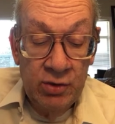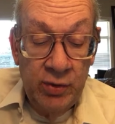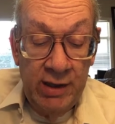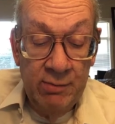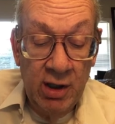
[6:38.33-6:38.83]

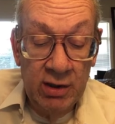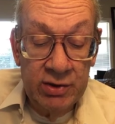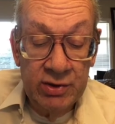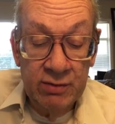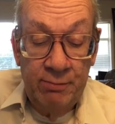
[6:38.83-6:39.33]

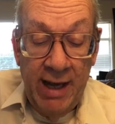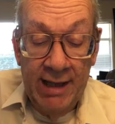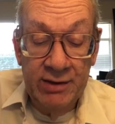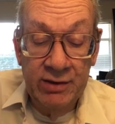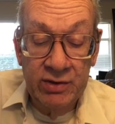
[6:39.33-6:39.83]
Trademarks,
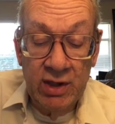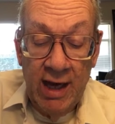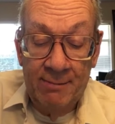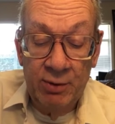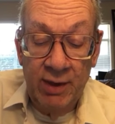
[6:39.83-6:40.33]
patents,
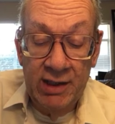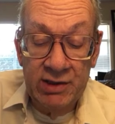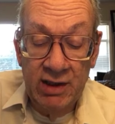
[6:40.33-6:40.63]
copyrights,